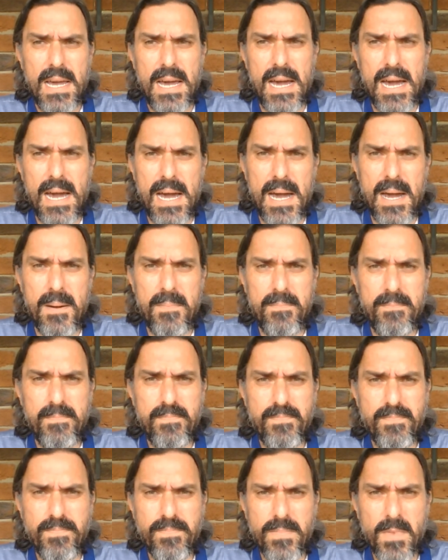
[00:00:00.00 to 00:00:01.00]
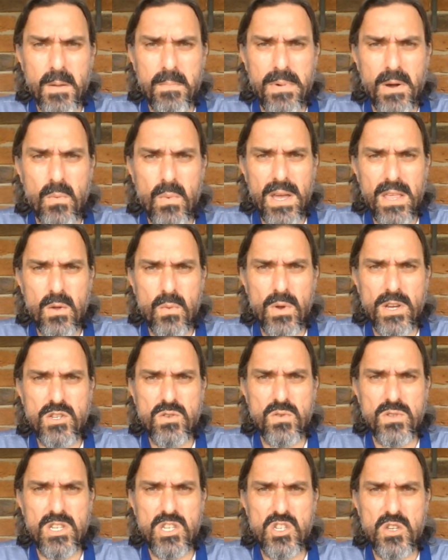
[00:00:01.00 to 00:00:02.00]
But the
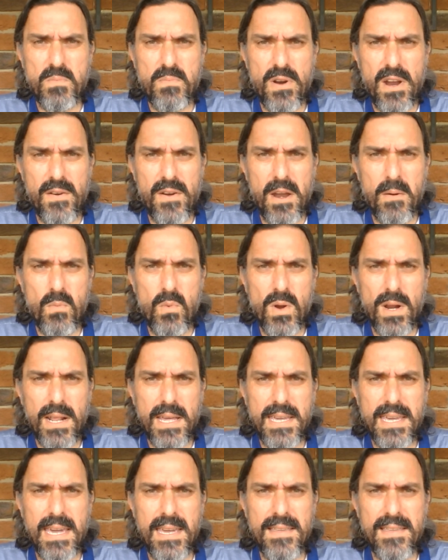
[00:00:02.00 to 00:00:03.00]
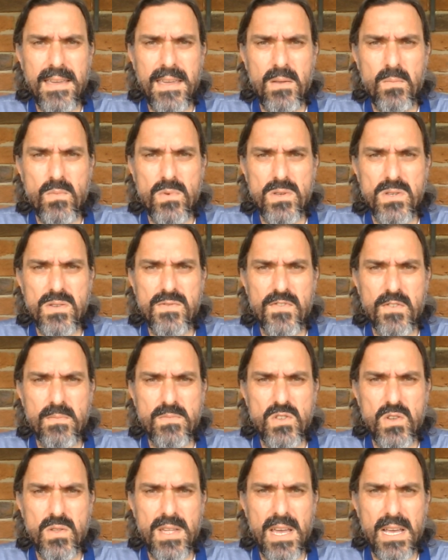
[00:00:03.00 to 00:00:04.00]
regional edition program really kicked in was
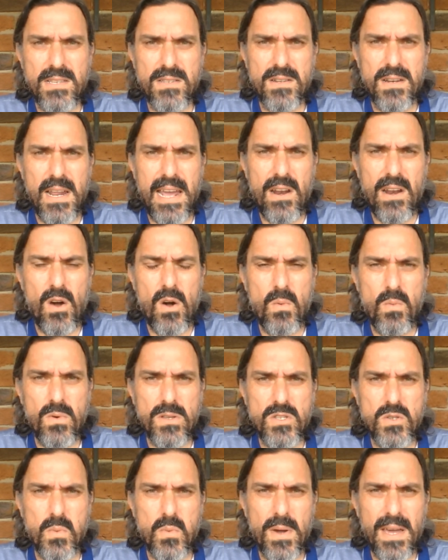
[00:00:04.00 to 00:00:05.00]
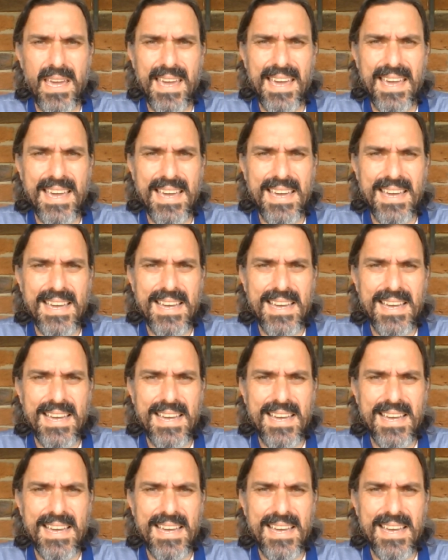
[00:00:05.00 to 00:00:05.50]
from 2008 onwards, where